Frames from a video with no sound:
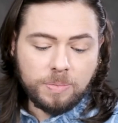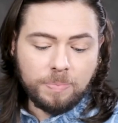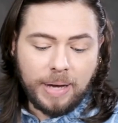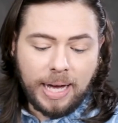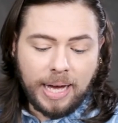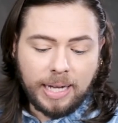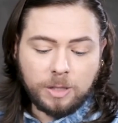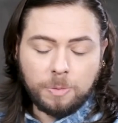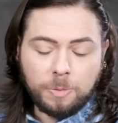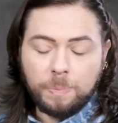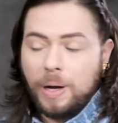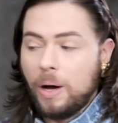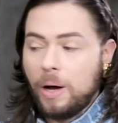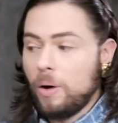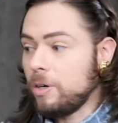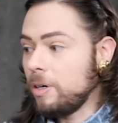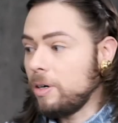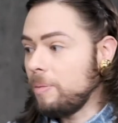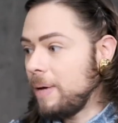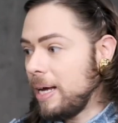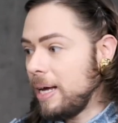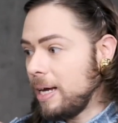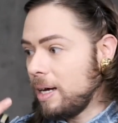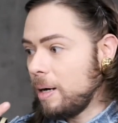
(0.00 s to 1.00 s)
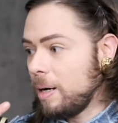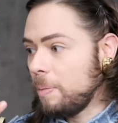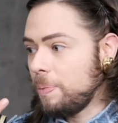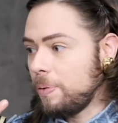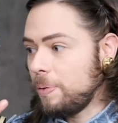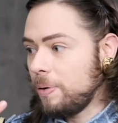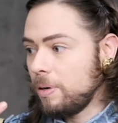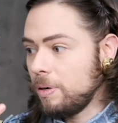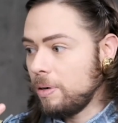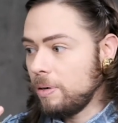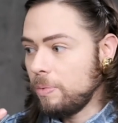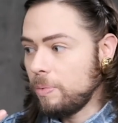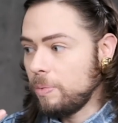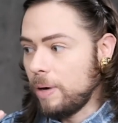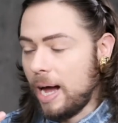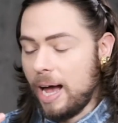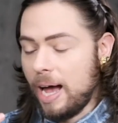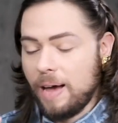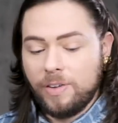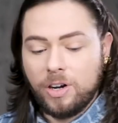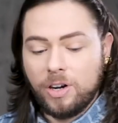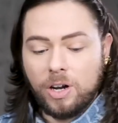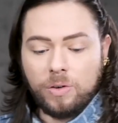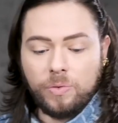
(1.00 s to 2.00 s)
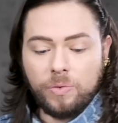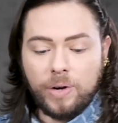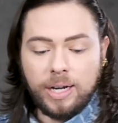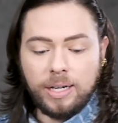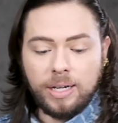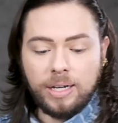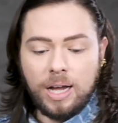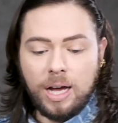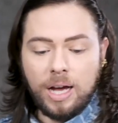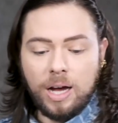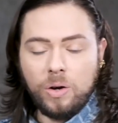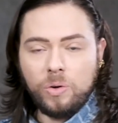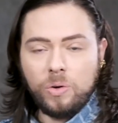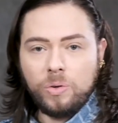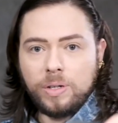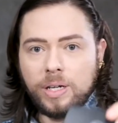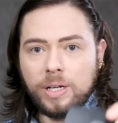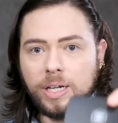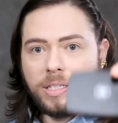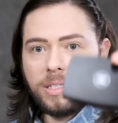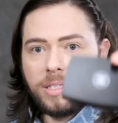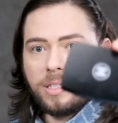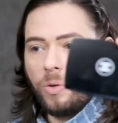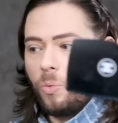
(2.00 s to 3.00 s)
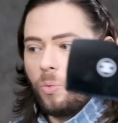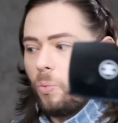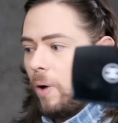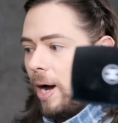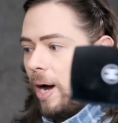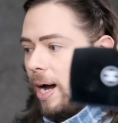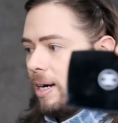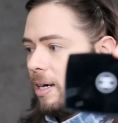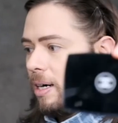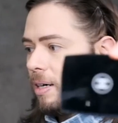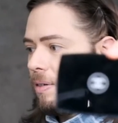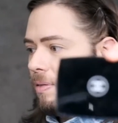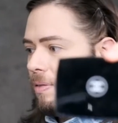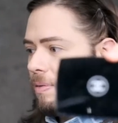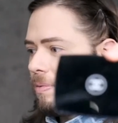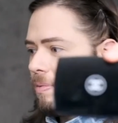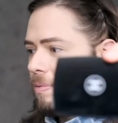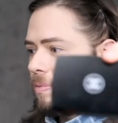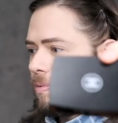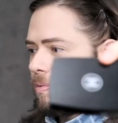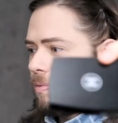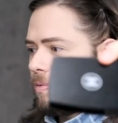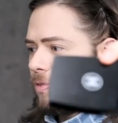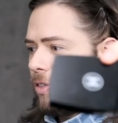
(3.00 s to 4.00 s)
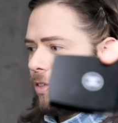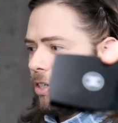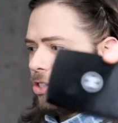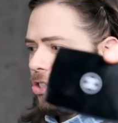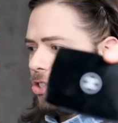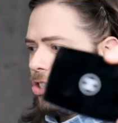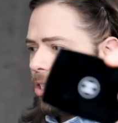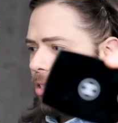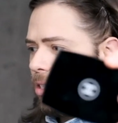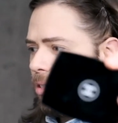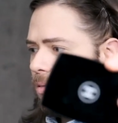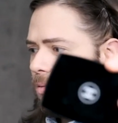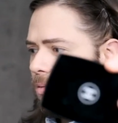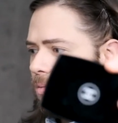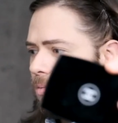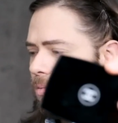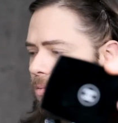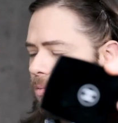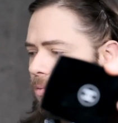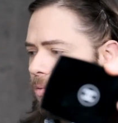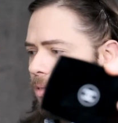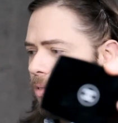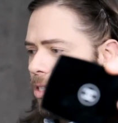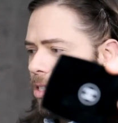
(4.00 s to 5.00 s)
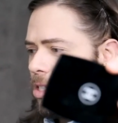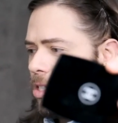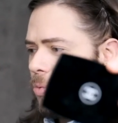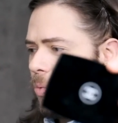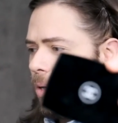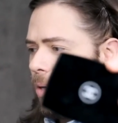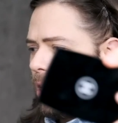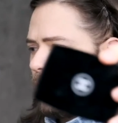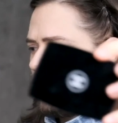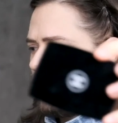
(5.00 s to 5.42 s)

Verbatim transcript: Matte Powder Makeup. I have it on right now. It's the wider version. This is what I